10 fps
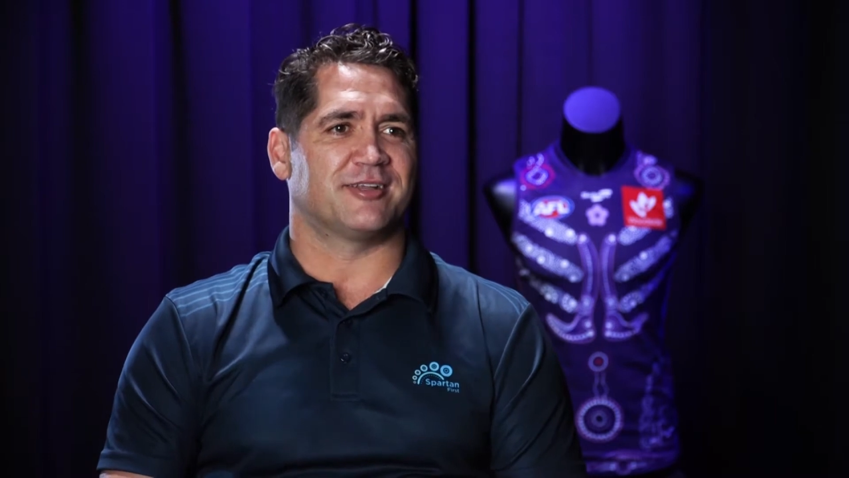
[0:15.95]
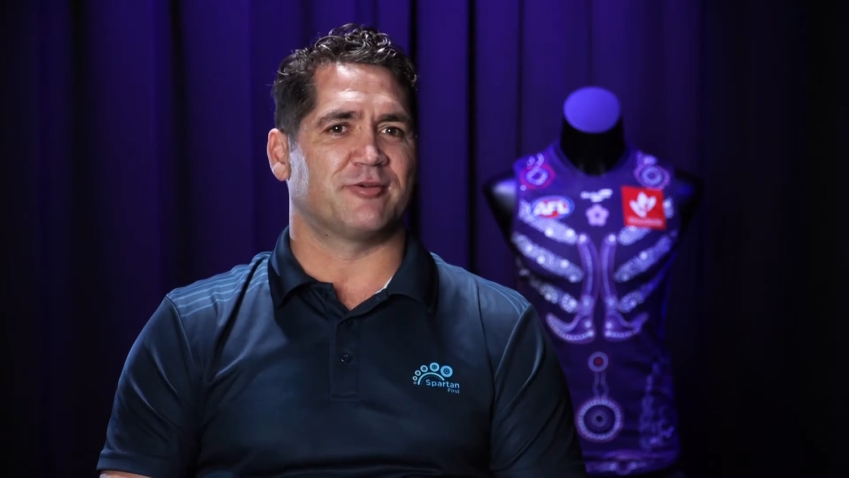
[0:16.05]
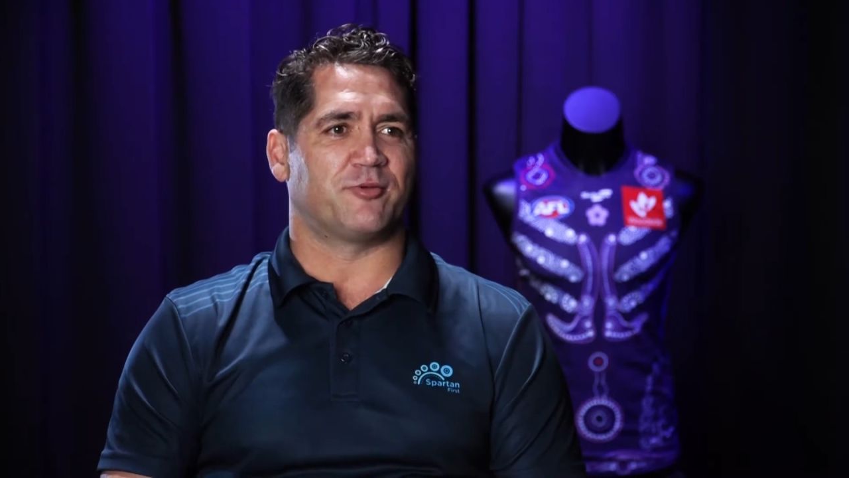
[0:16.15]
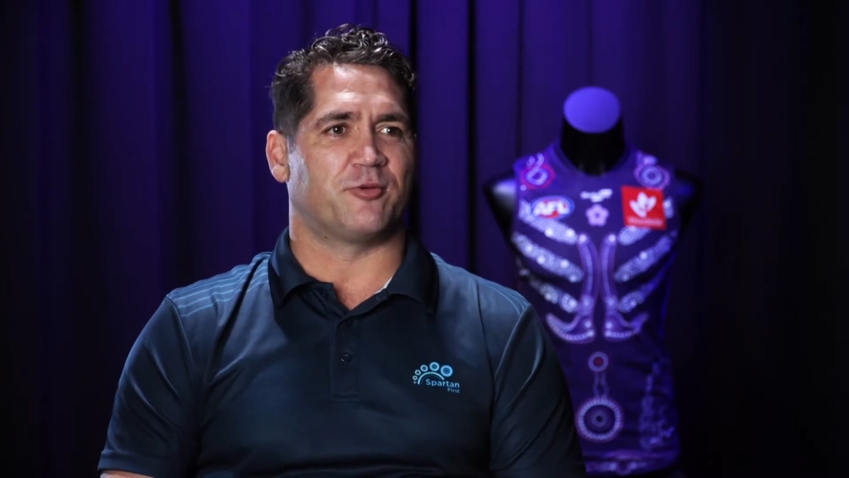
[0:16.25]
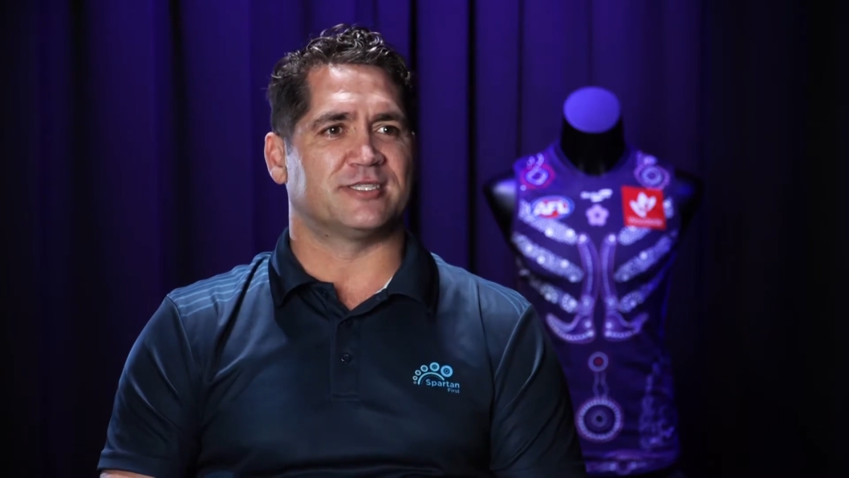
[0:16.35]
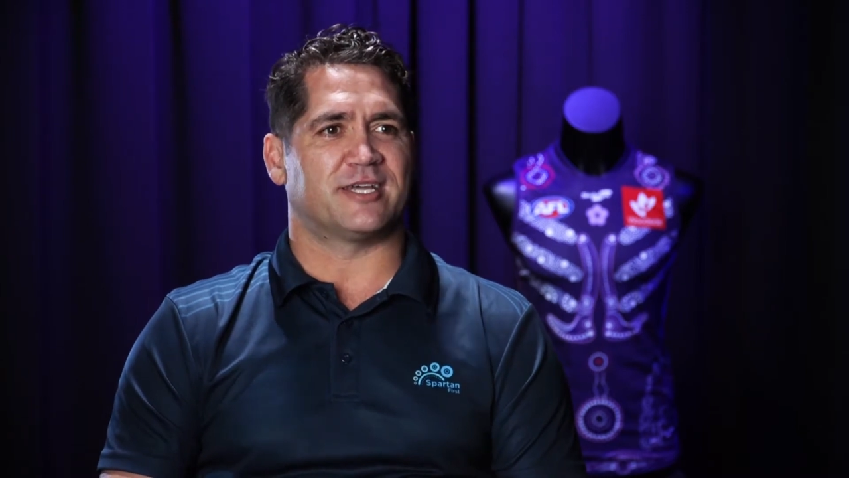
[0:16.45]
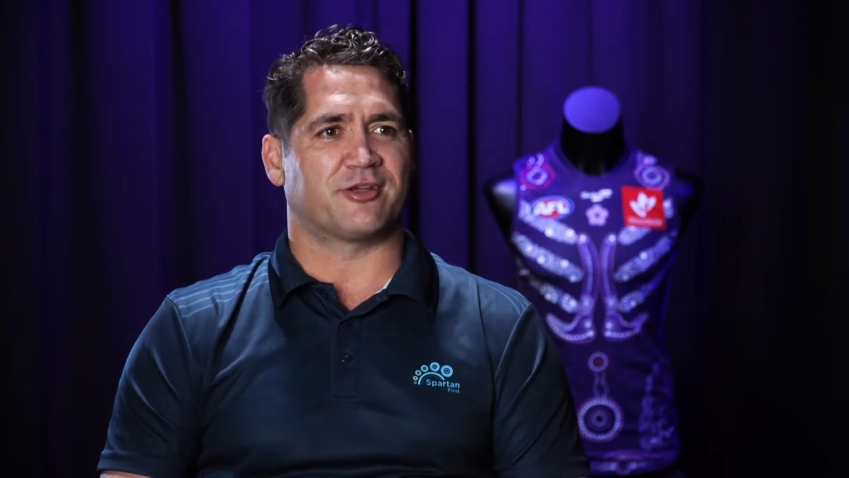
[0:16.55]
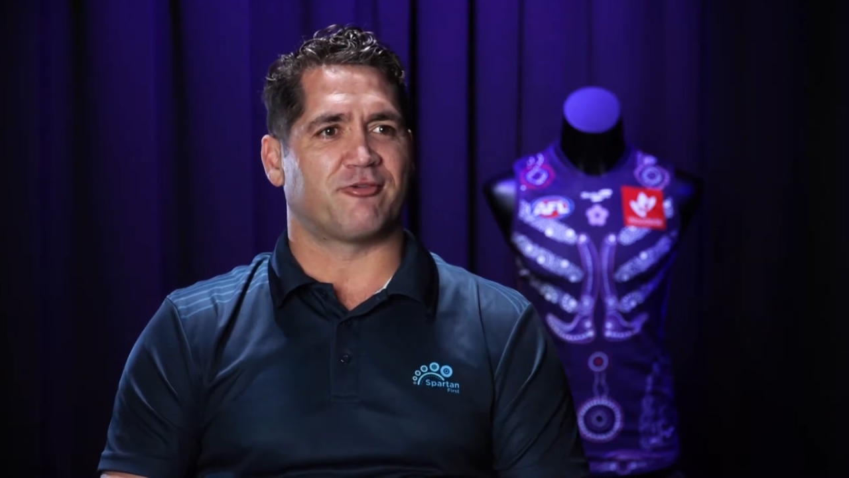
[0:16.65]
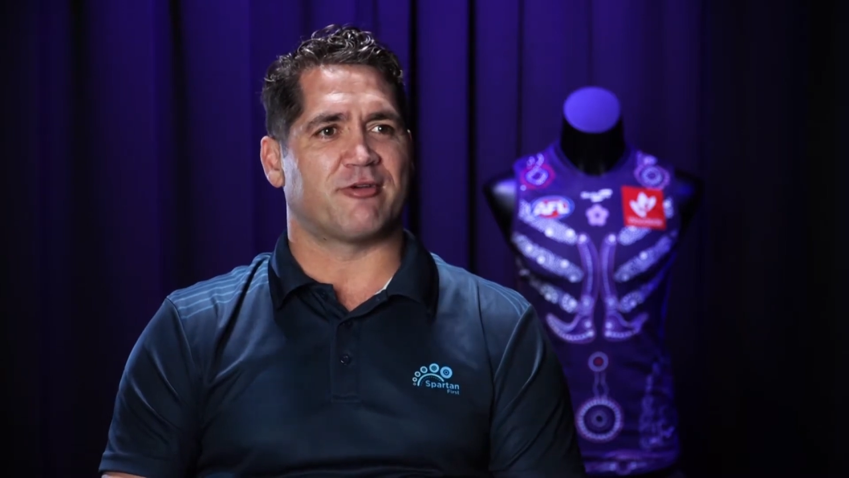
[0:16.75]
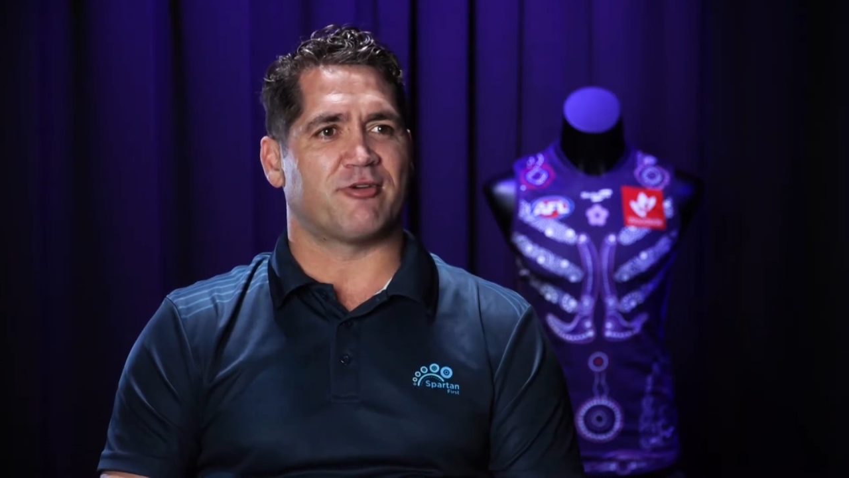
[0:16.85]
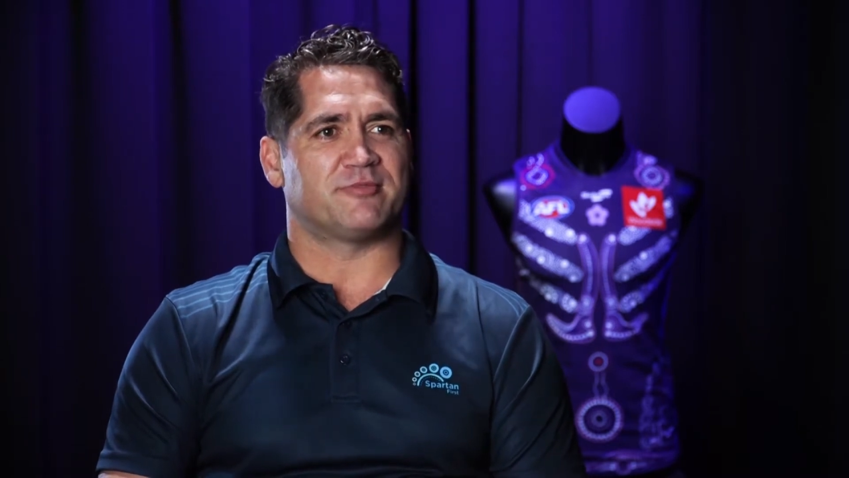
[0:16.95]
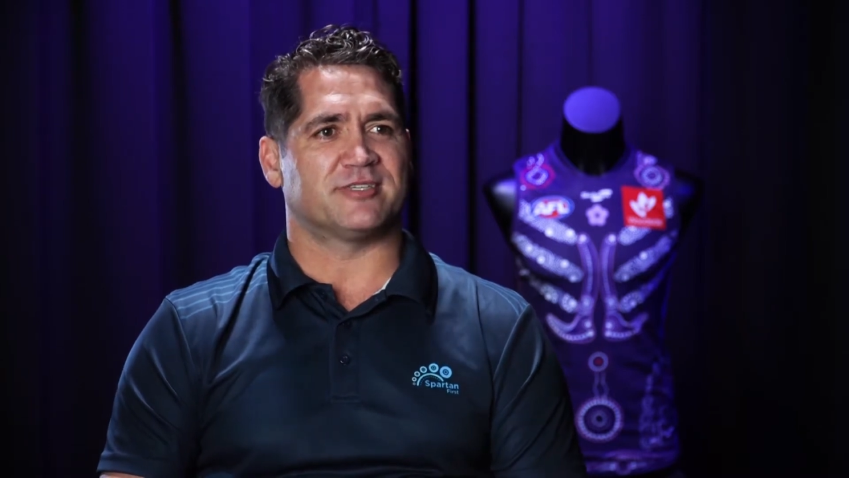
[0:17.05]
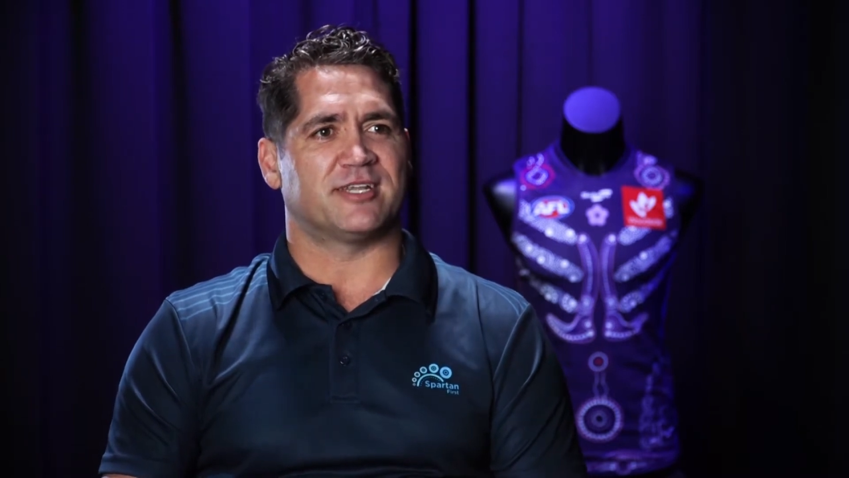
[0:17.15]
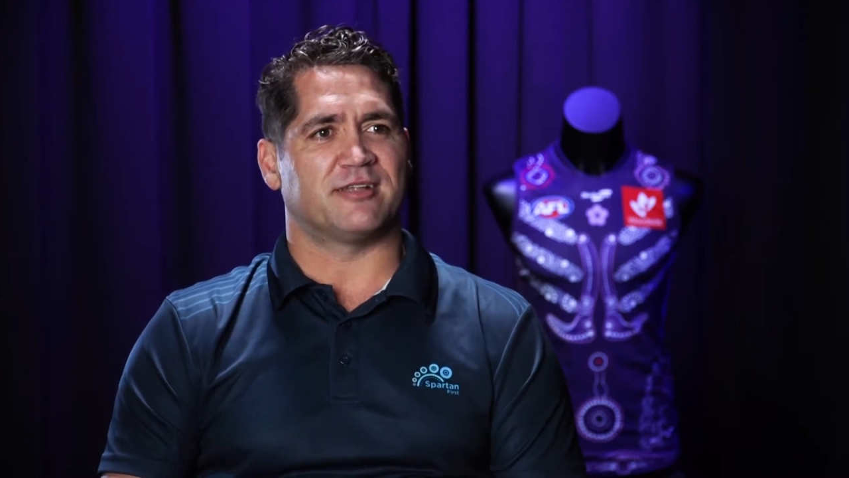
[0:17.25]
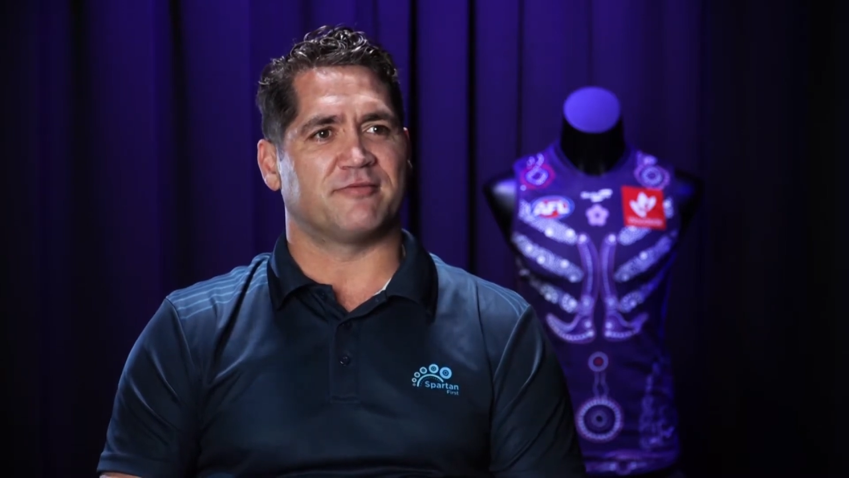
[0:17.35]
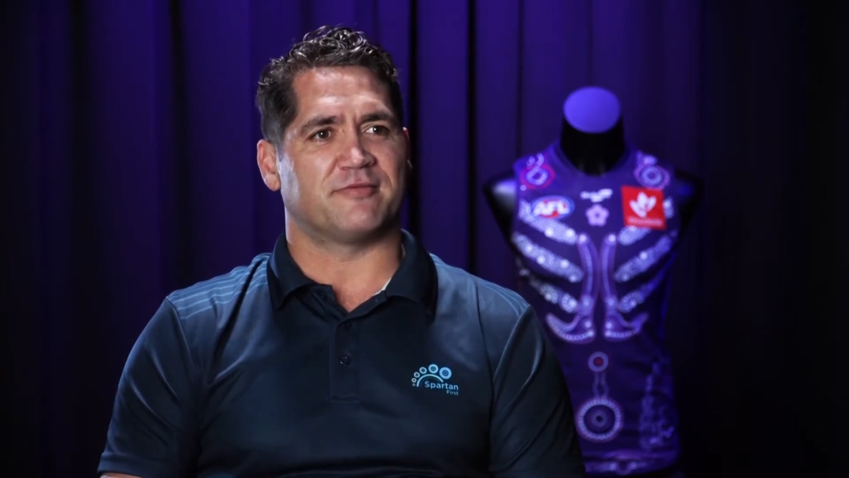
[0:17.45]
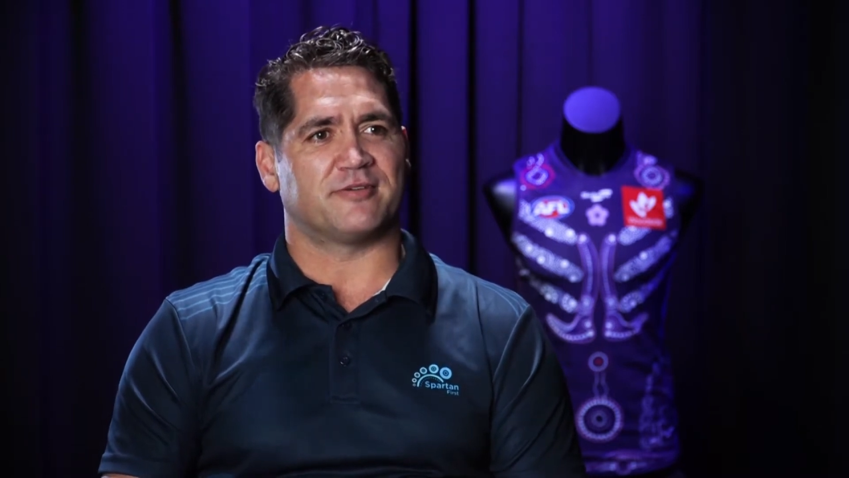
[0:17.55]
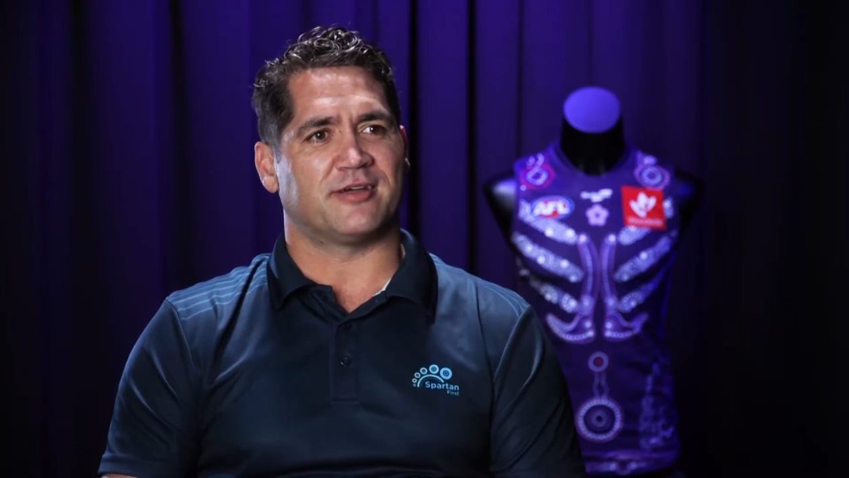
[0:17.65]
we've always had a great representative